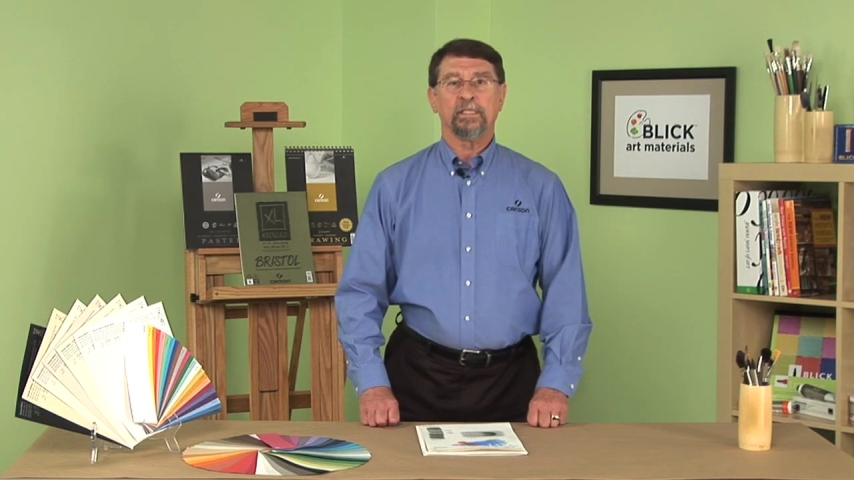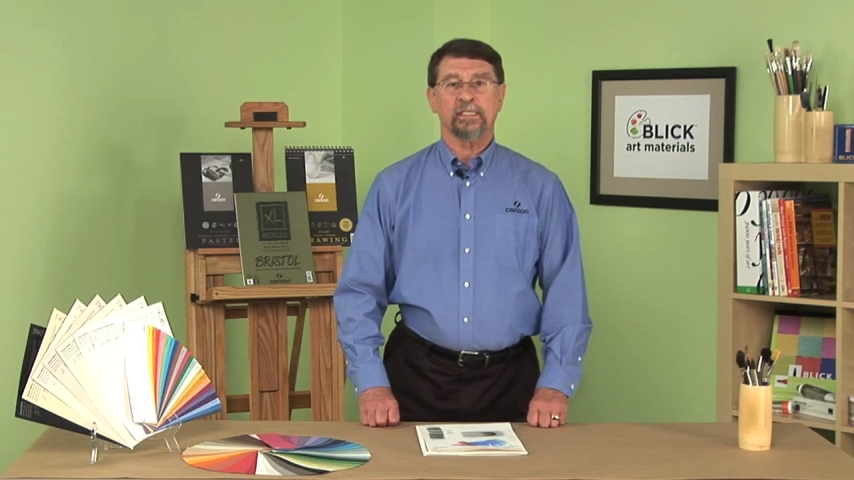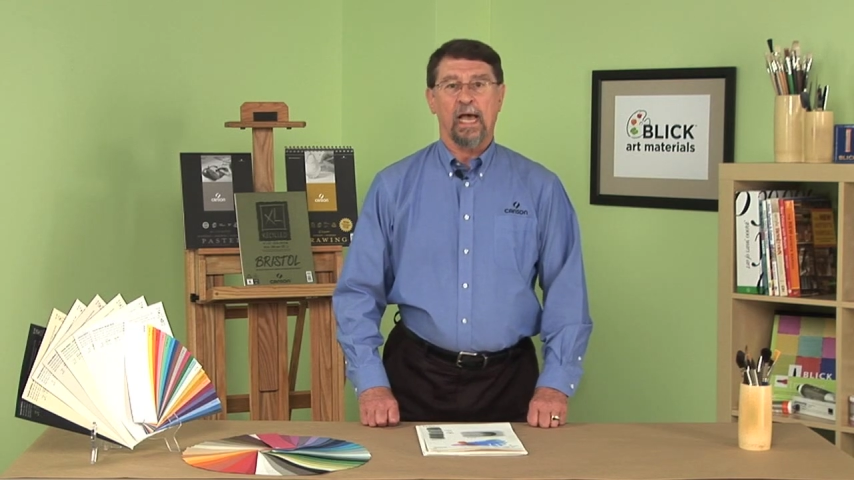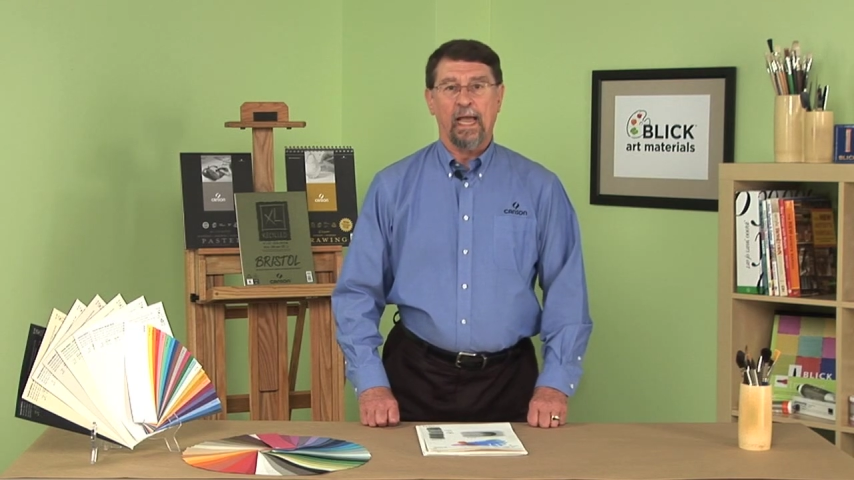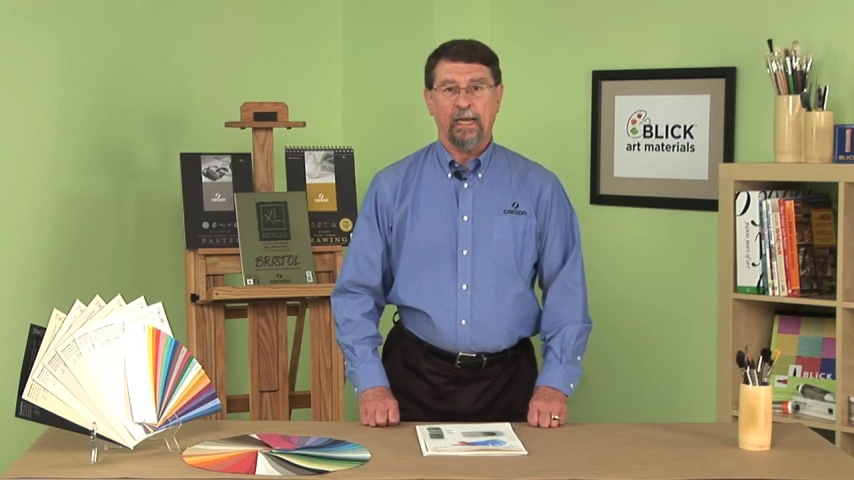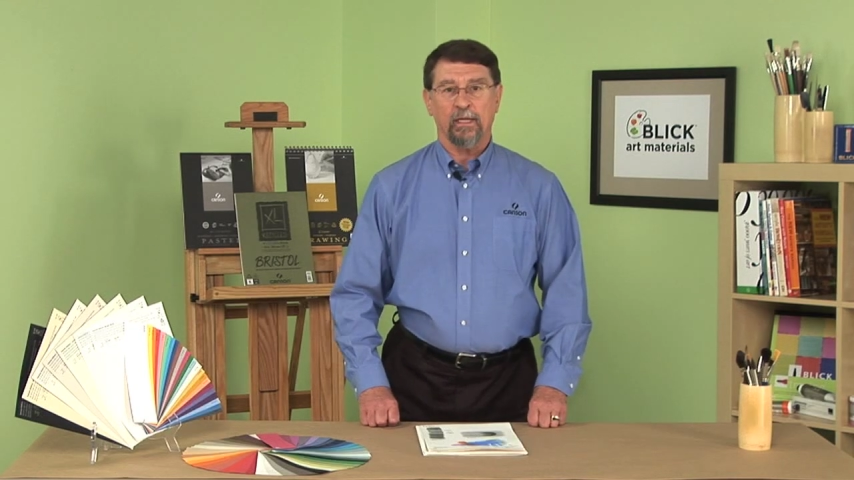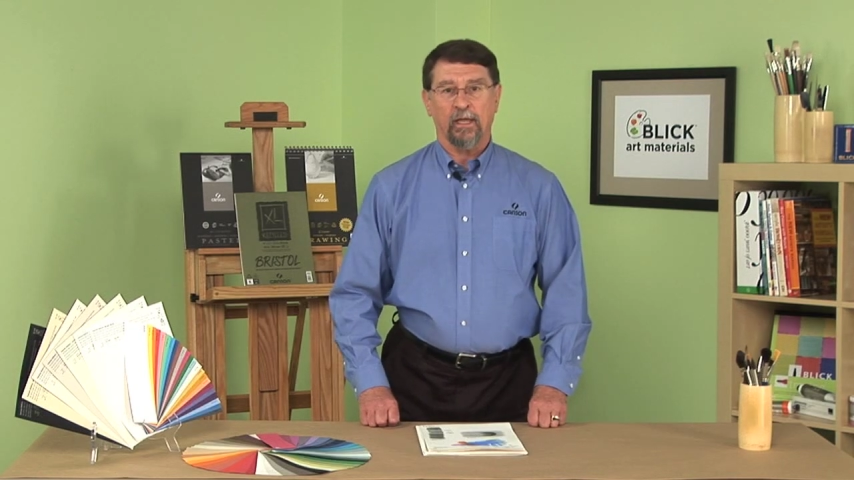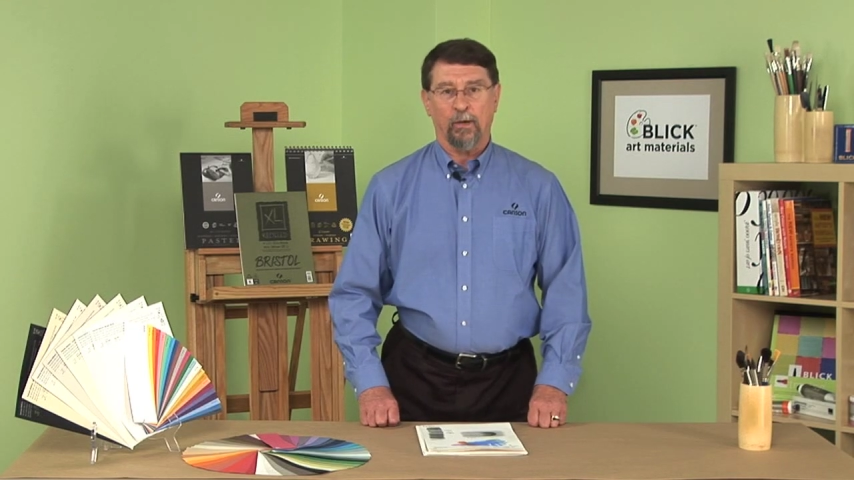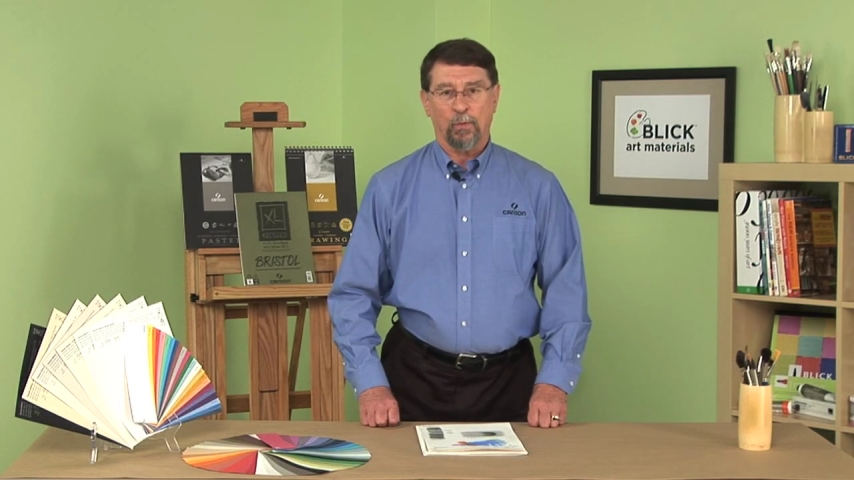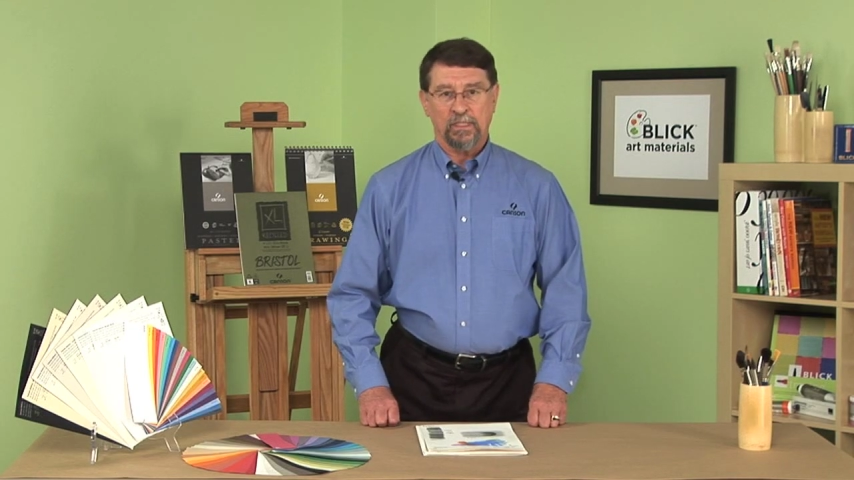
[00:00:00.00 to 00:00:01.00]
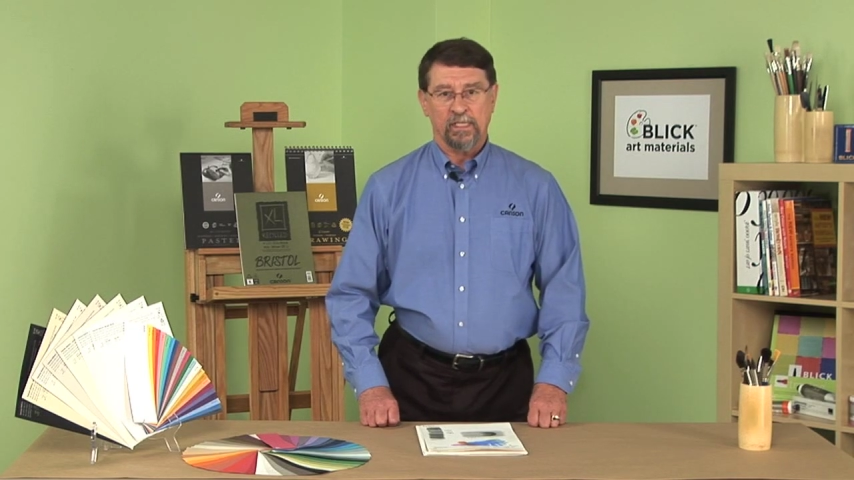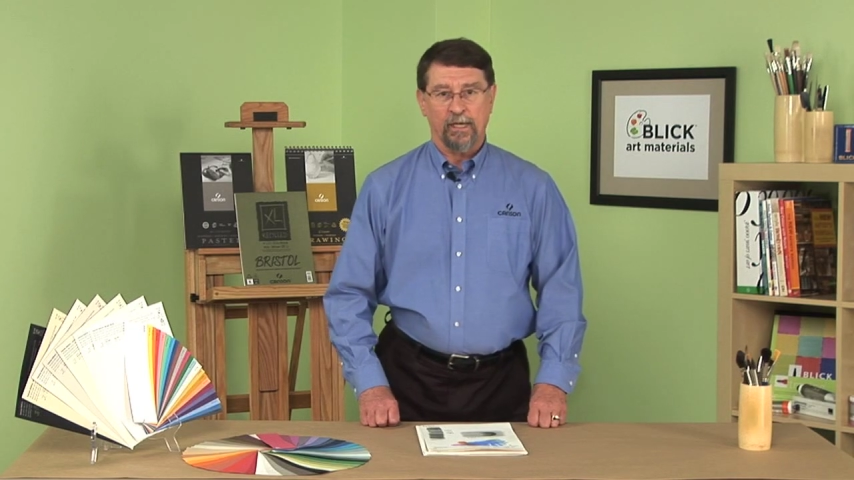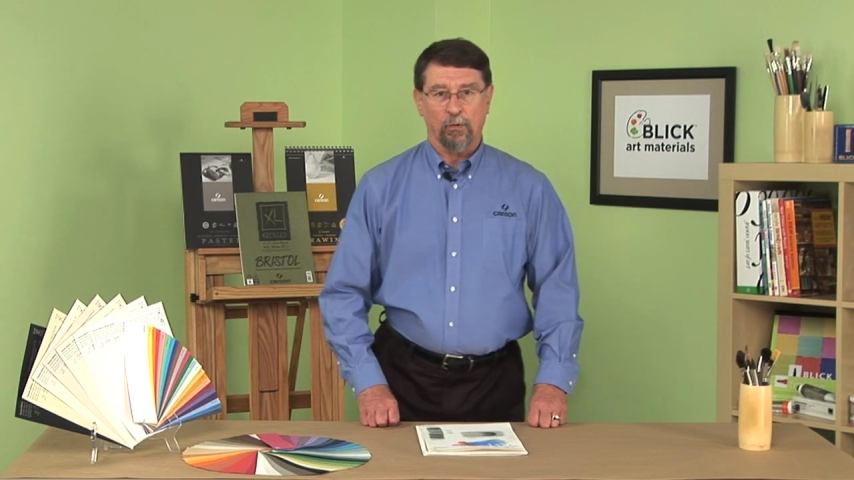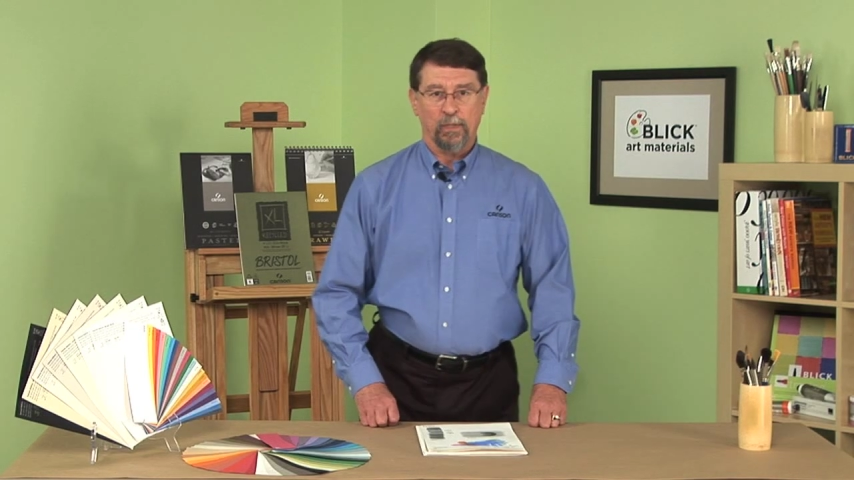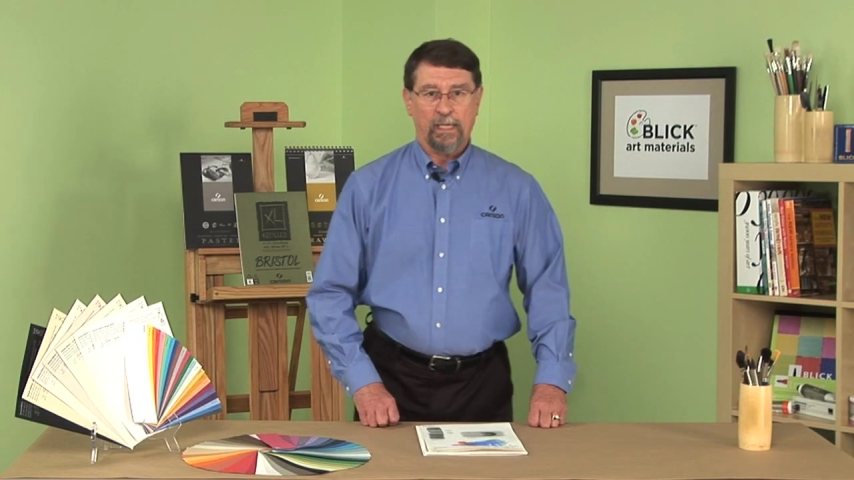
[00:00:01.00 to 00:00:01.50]
side and one
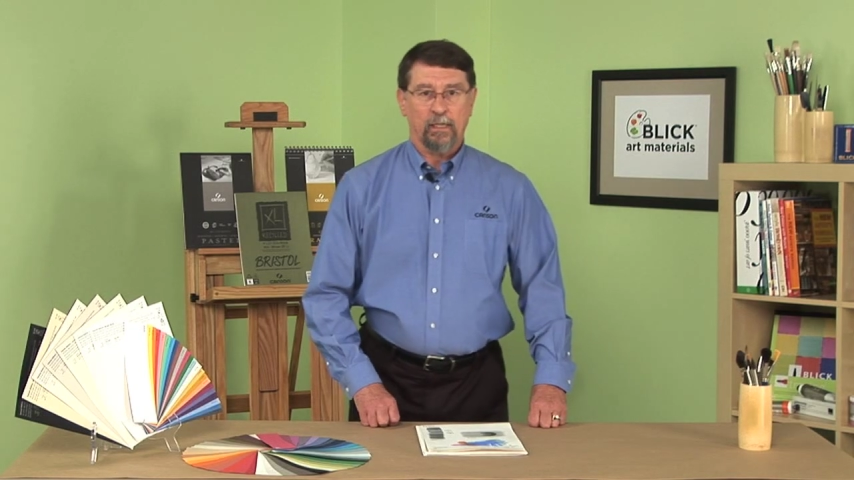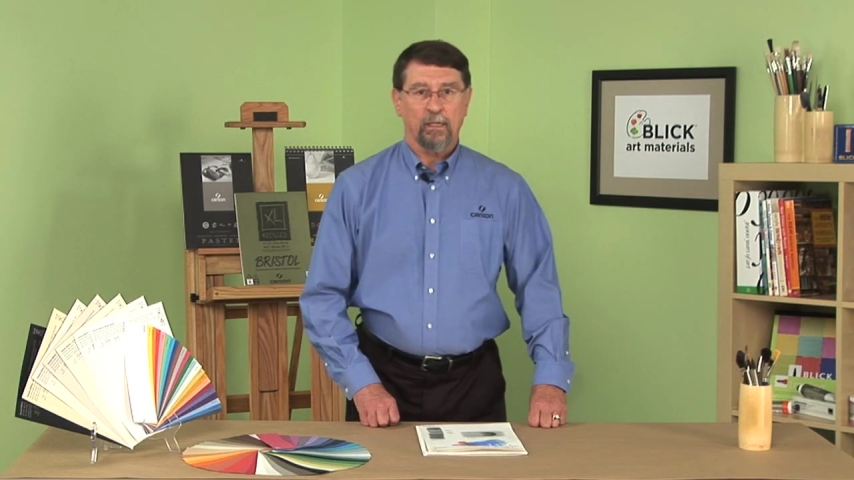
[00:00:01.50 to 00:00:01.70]
side only.